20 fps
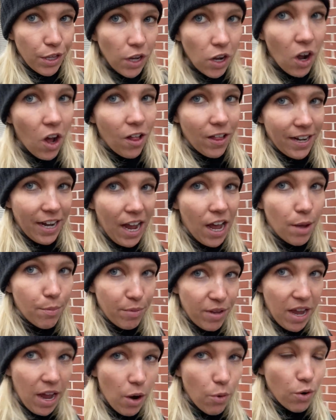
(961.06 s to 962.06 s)
call it
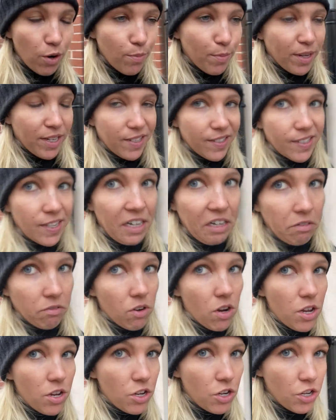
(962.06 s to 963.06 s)
happy hour because it's kind of
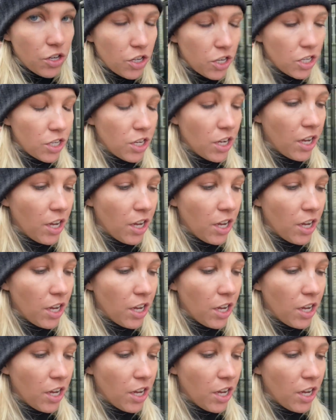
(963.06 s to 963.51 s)
rushed.